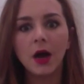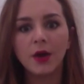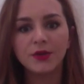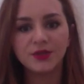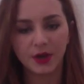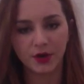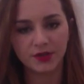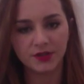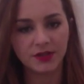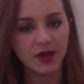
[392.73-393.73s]

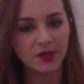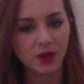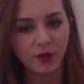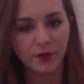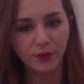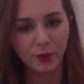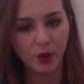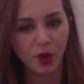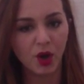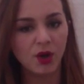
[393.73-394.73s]
Terrorist attacks all over the
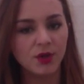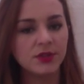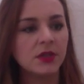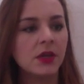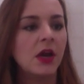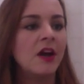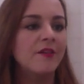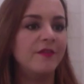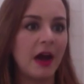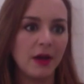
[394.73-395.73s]
world,
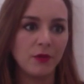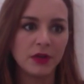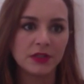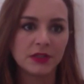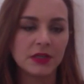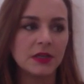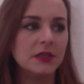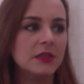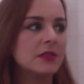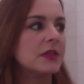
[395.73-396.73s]

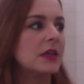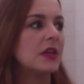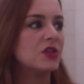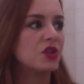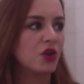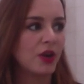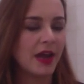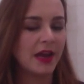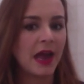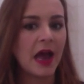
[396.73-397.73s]
viruses, internet
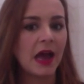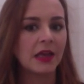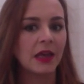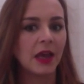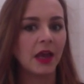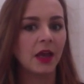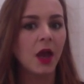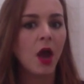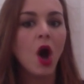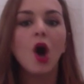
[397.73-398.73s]
hacking.
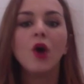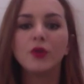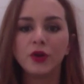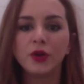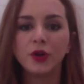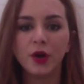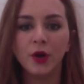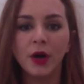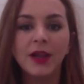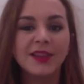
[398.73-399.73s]
Oh,
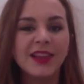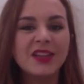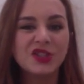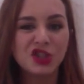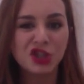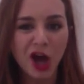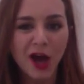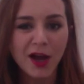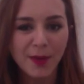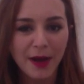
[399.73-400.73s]
no. Let's
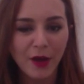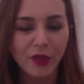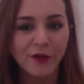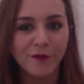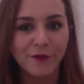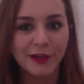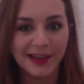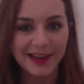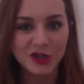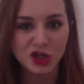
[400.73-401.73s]
talk about the
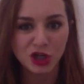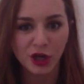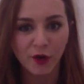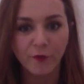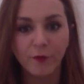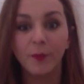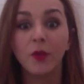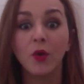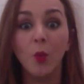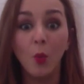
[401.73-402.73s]
fellatio from the
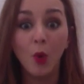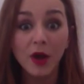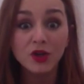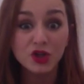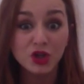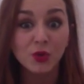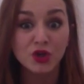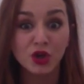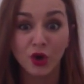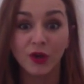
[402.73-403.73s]
one
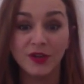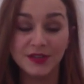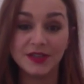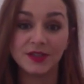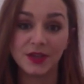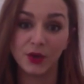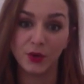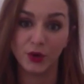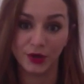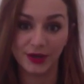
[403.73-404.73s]
Jewish girl in D.C. who
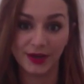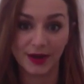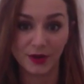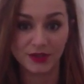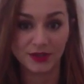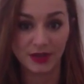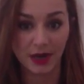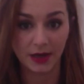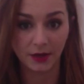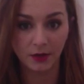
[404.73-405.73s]
couldn't get out of stain.